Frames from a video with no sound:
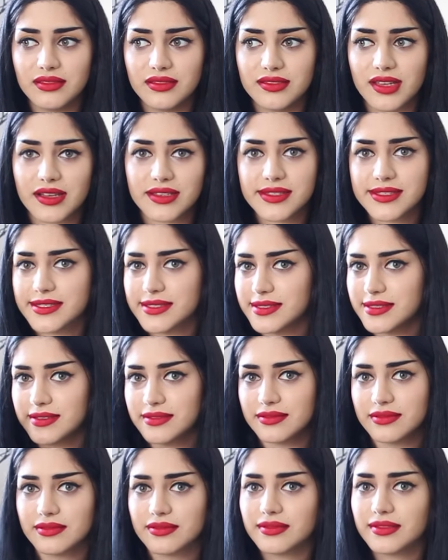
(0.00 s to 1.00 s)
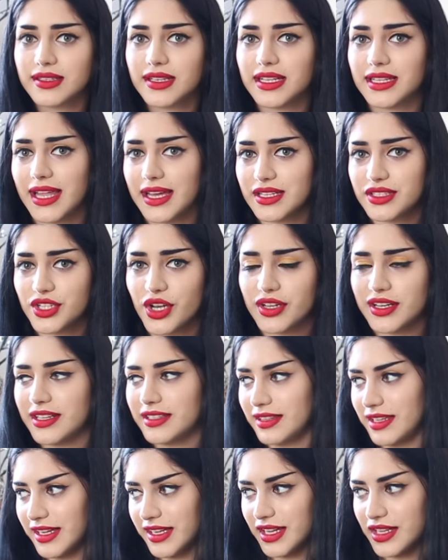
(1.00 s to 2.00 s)
dust collect on
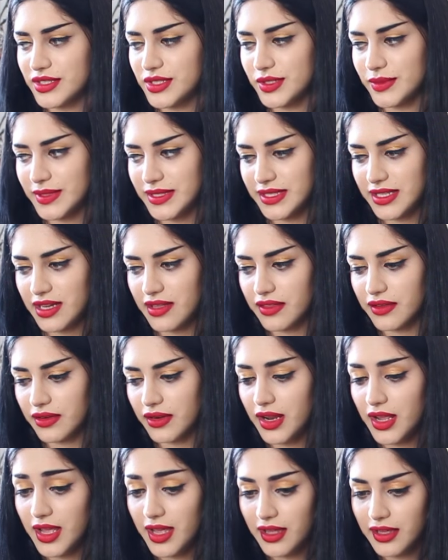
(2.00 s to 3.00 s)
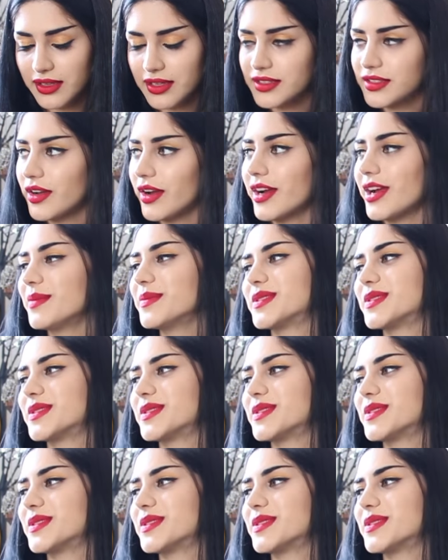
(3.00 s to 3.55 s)
it like I do with the other guitar.